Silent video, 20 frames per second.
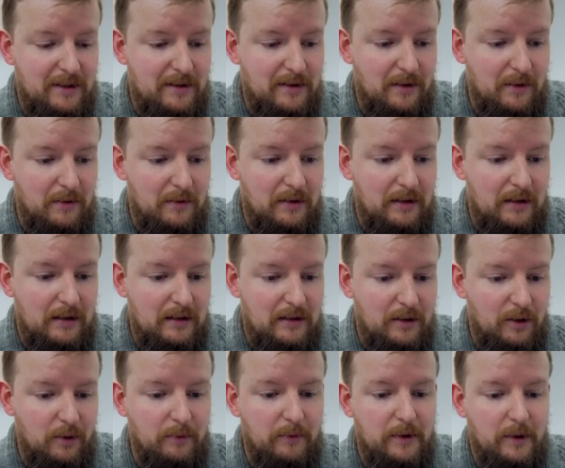stone.
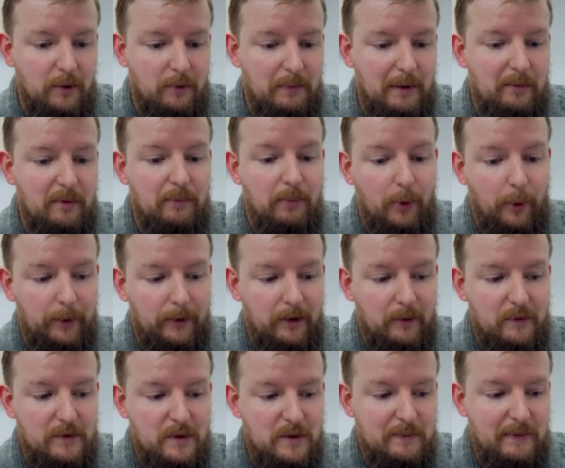So you'll remember Portal,
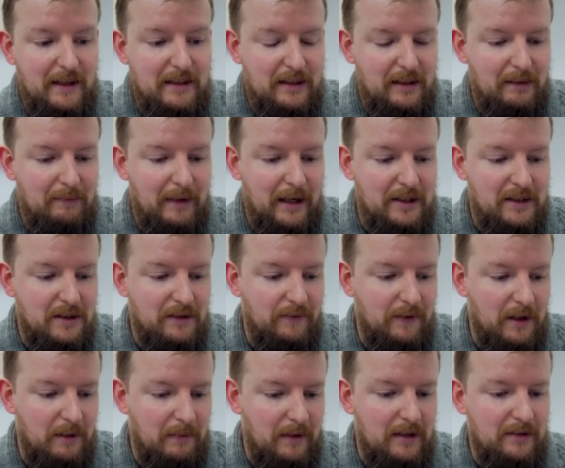which was basically Magic the
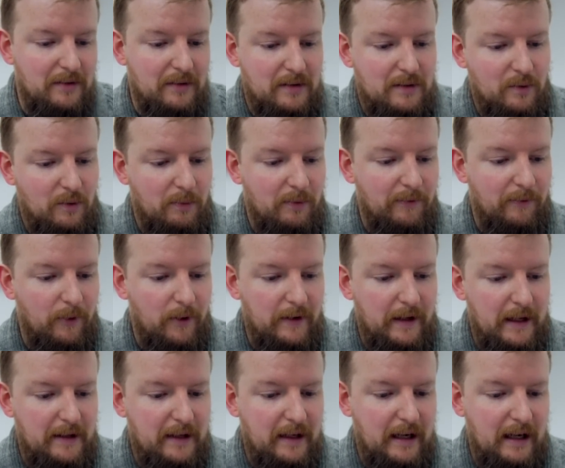Fundamentals. Well, before
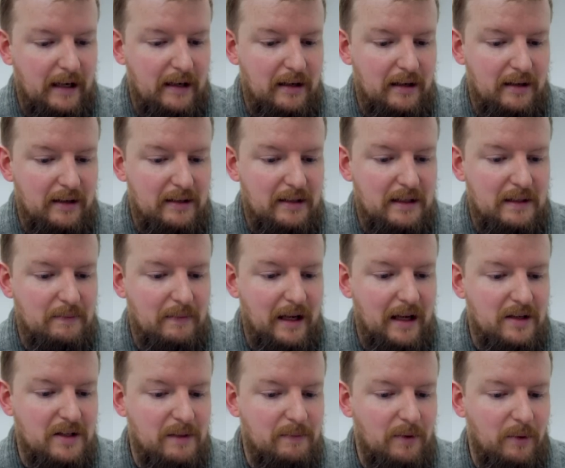that, they had This is
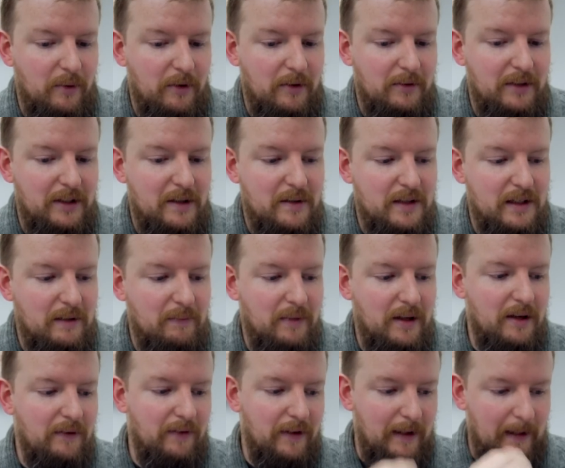Magic, but we're only using a
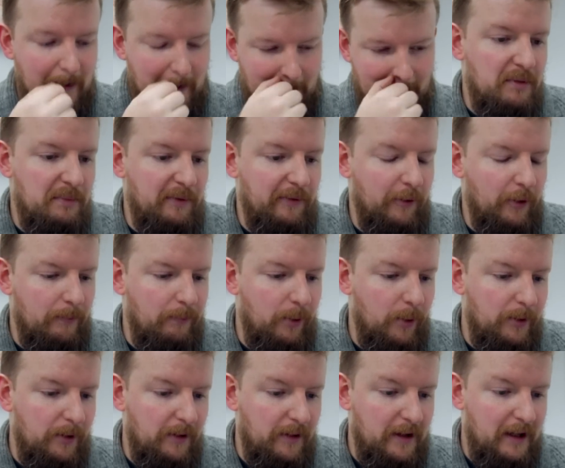bit of it. But before
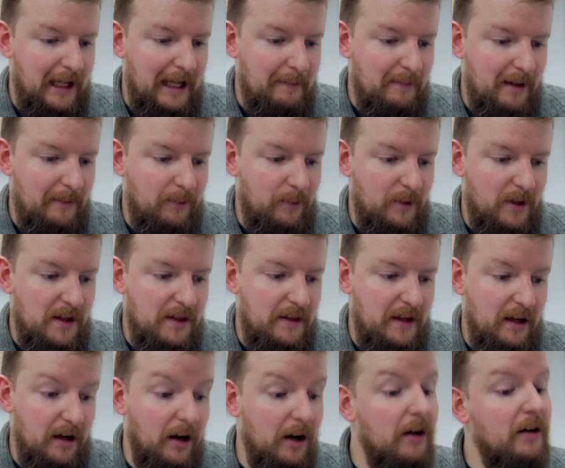Portal, they came up with
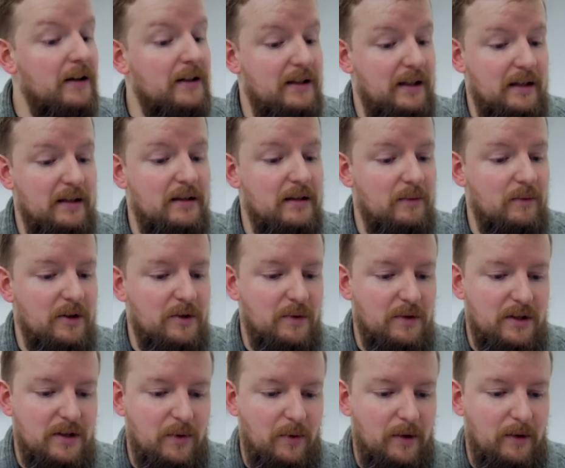the ARC system, which
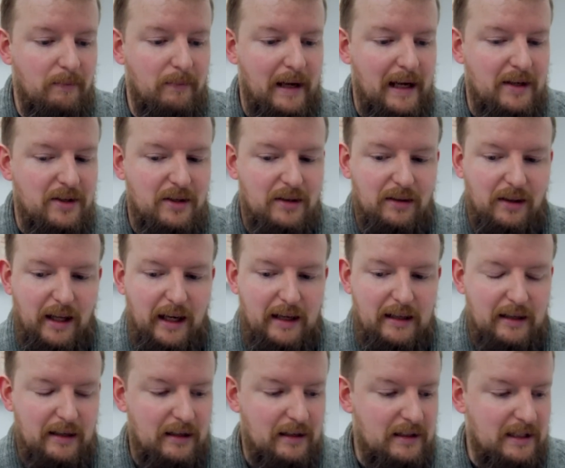was sort of Magic
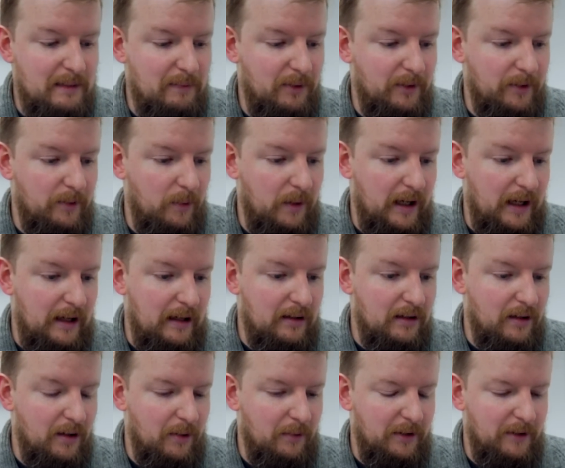Light in a similar way.
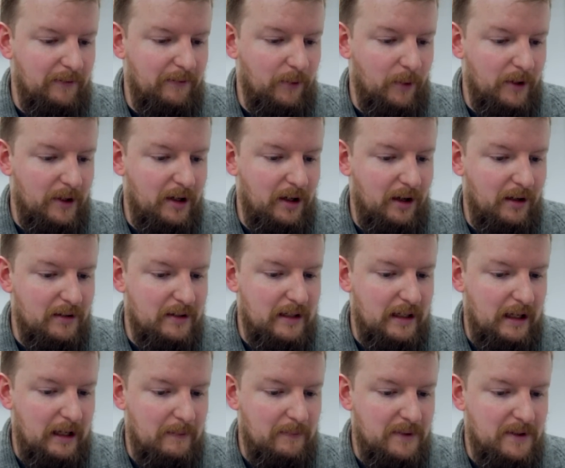There are only 4 card
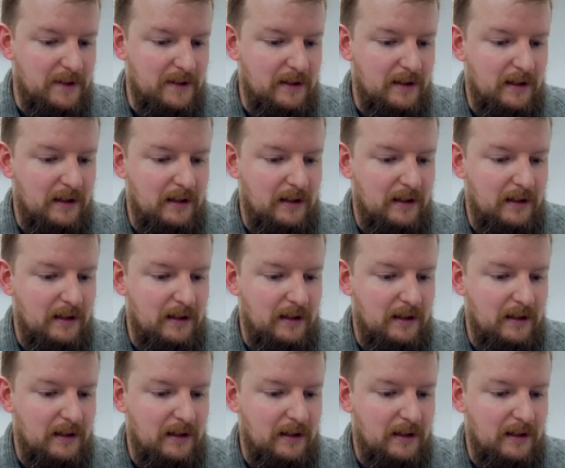types.